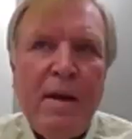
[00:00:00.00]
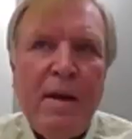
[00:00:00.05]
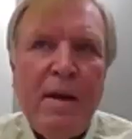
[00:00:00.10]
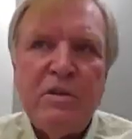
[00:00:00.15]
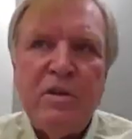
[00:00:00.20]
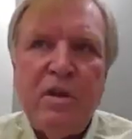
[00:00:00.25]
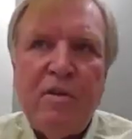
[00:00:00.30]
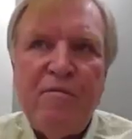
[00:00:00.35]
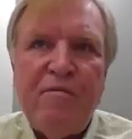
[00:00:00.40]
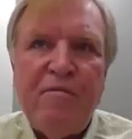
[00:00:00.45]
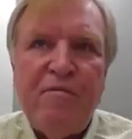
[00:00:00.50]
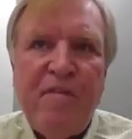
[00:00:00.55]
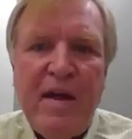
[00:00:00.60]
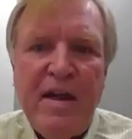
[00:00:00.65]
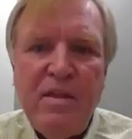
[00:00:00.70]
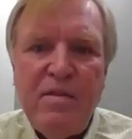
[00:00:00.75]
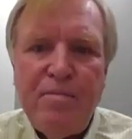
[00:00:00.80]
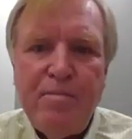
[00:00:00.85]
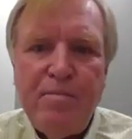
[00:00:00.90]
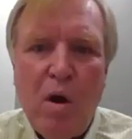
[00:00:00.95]
was a
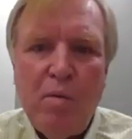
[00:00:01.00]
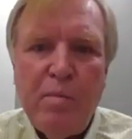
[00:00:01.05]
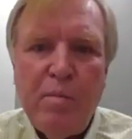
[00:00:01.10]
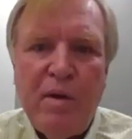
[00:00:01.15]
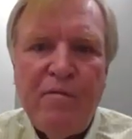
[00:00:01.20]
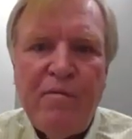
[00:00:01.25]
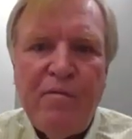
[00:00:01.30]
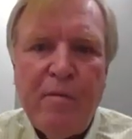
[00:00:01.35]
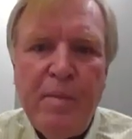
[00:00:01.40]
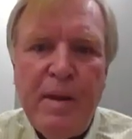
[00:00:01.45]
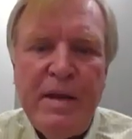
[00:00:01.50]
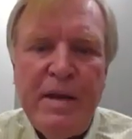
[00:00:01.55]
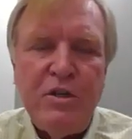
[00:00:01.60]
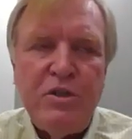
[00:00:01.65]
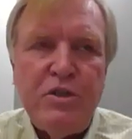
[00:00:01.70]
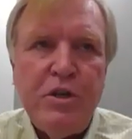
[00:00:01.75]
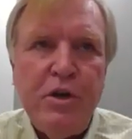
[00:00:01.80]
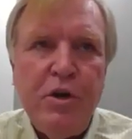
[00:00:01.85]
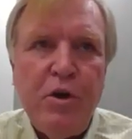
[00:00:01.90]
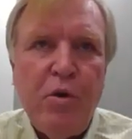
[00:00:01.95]
faith moment for me
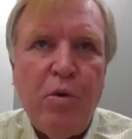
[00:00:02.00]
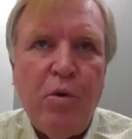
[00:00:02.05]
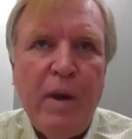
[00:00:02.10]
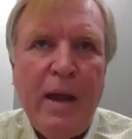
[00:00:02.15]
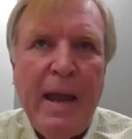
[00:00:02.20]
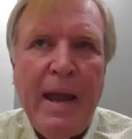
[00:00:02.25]
too.